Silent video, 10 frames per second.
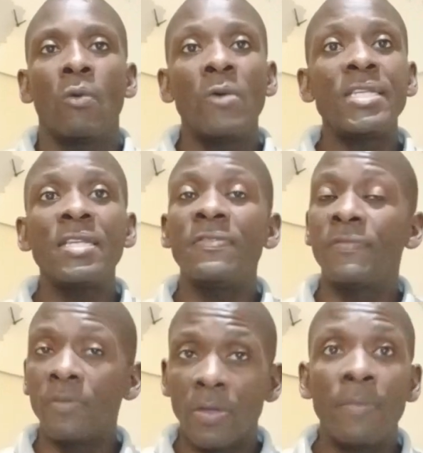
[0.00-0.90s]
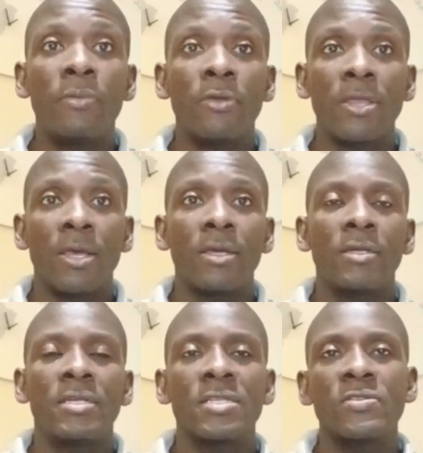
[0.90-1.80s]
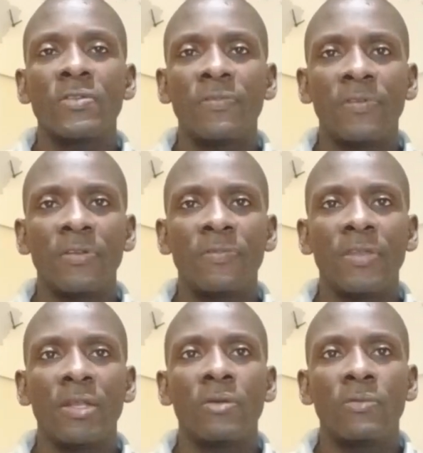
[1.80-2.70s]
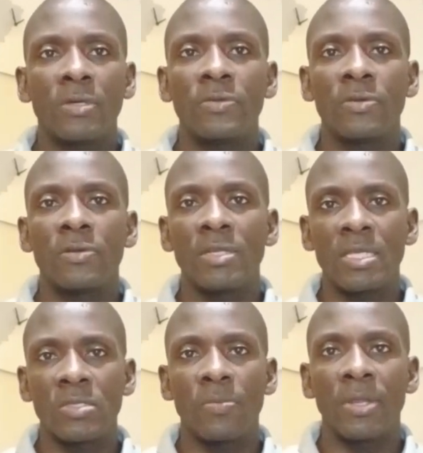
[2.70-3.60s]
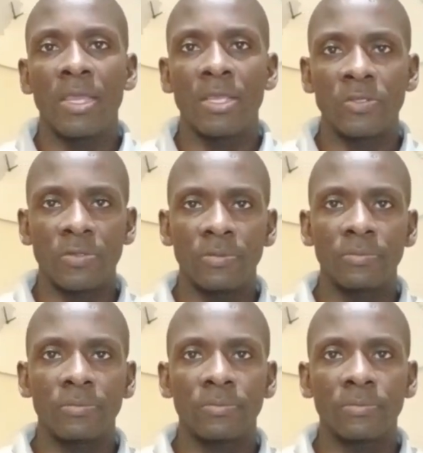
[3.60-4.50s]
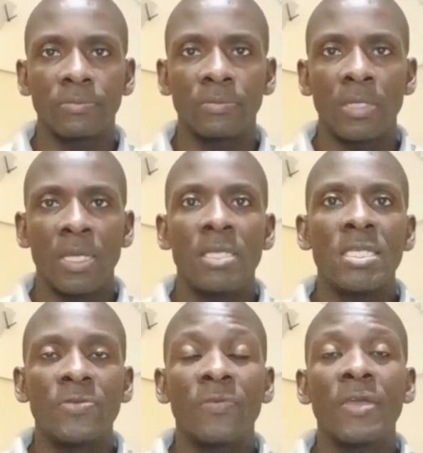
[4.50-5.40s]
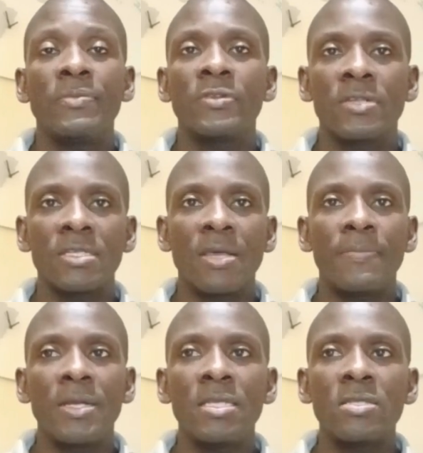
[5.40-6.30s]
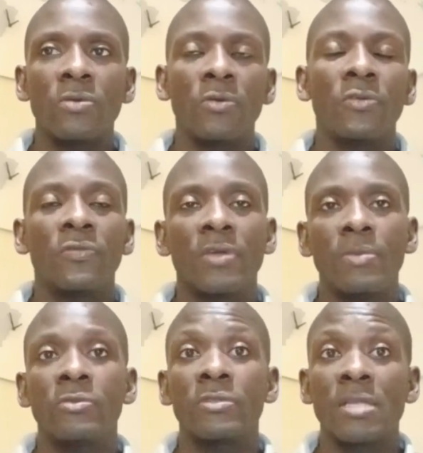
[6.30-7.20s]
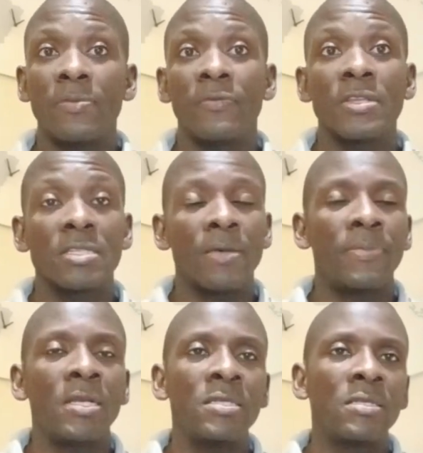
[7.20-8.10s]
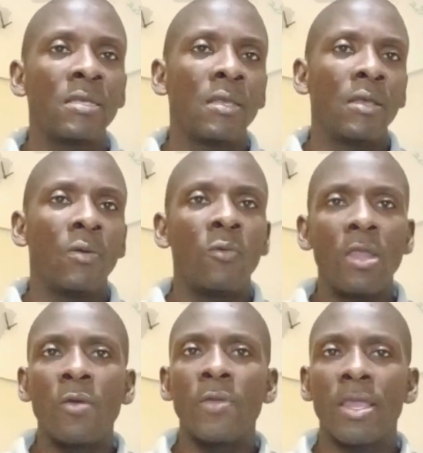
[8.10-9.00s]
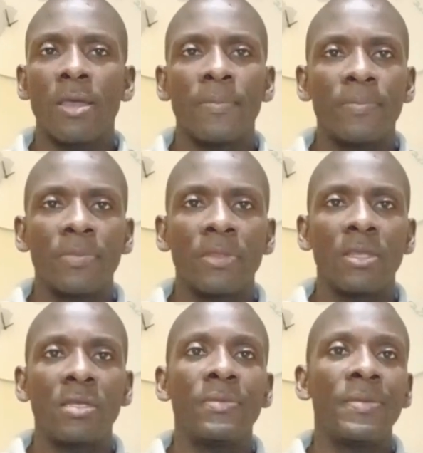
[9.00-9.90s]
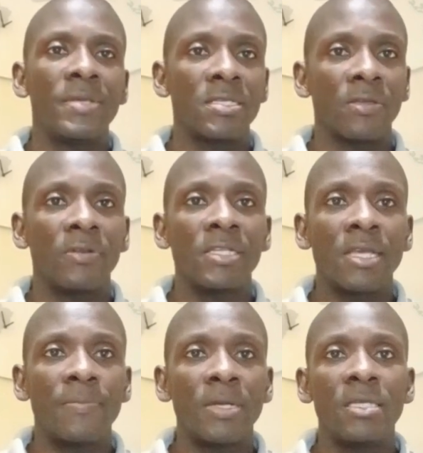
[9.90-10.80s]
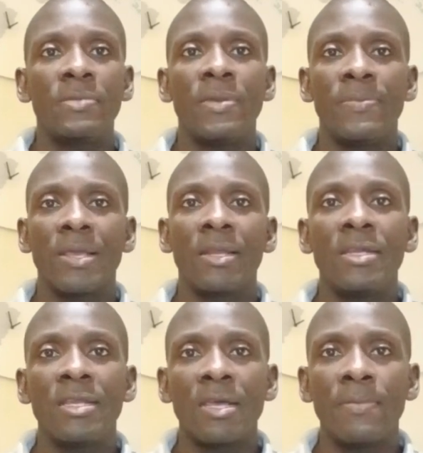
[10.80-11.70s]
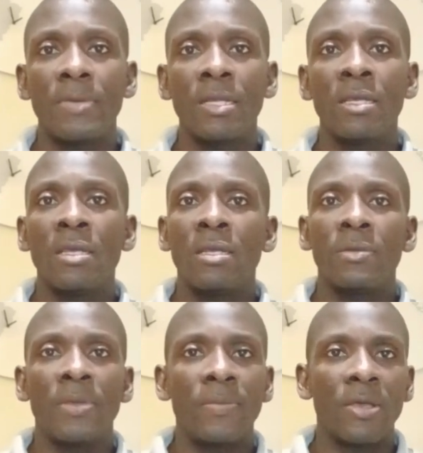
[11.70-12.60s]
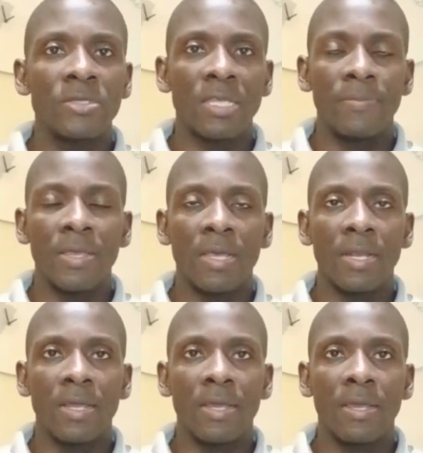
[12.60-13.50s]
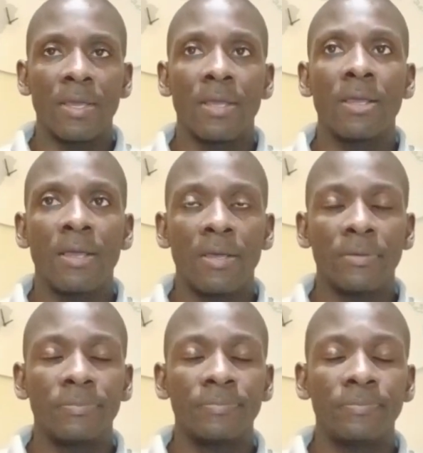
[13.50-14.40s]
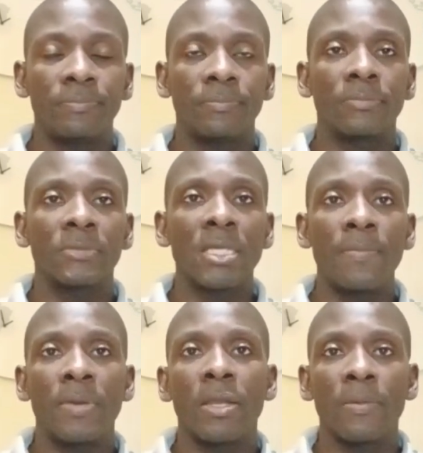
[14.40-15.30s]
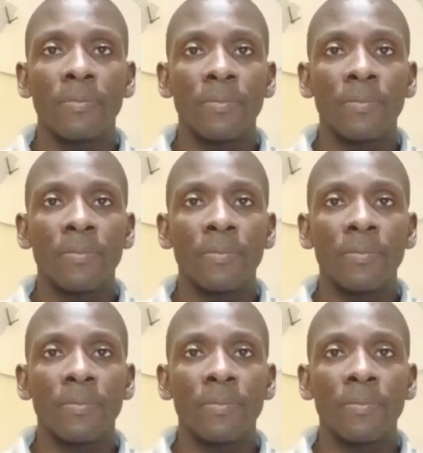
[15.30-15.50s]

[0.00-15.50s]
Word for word: What if your employer does not fulfill what we call his obligation? Yes, we've come to these companies or you've come to some of these companies where we are. It may be security company, it may be cleaning company, it may be housekeeping uh, uh, company.